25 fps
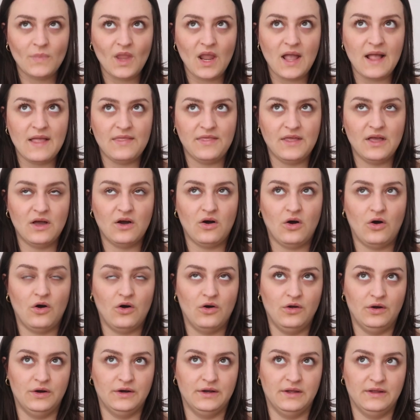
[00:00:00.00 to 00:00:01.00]
I think
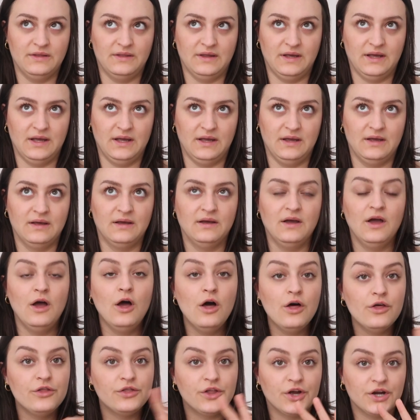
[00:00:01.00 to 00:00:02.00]
on the
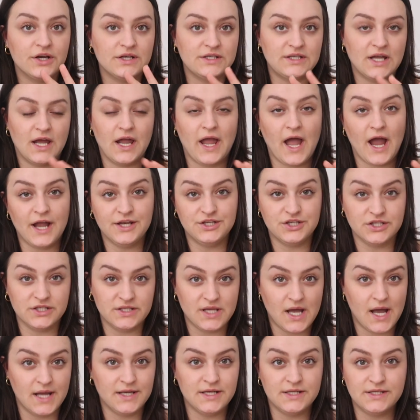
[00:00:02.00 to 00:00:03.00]
third day, I just
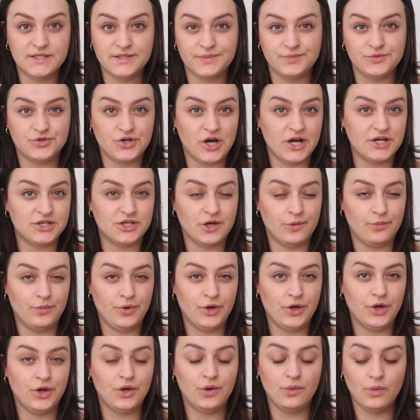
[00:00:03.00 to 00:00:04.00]
added some dry
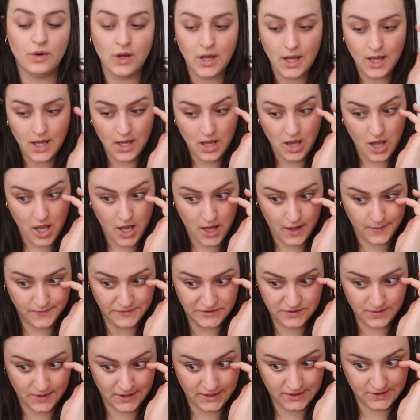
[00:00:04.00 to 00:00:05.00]
shampoo
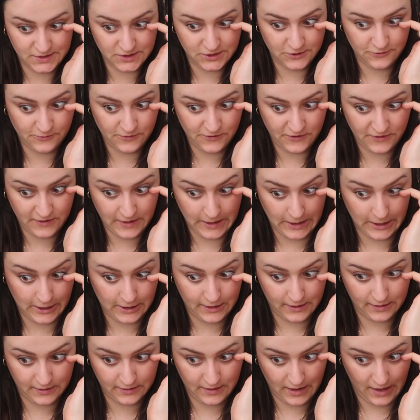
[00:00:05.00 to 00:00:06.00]
So I do
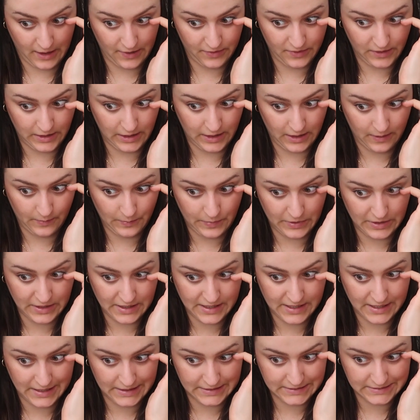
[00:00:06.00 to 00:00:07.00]
think that the
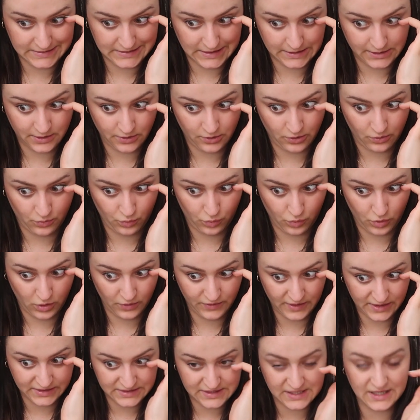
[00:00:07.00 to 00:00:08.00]
plaits, I don't know
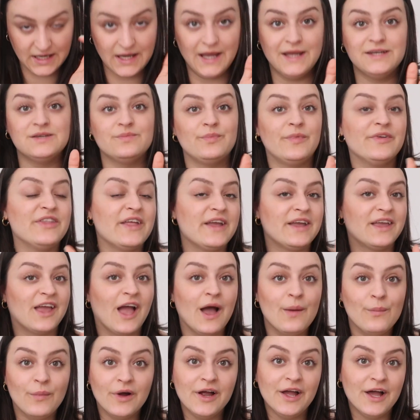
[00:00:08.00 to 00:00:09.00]
what they did, but they
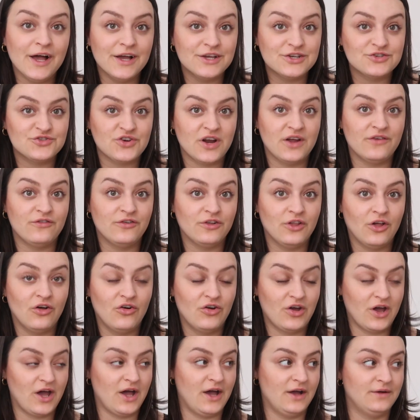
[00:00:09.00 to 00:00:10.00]
kept my hair straight for
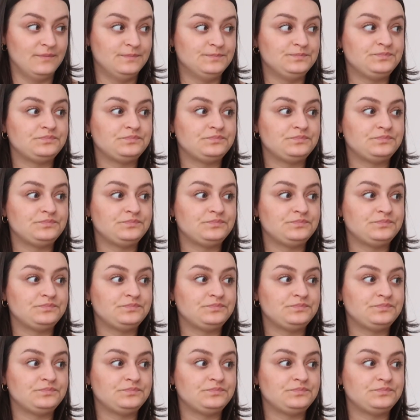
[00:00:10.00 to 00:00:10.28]
longer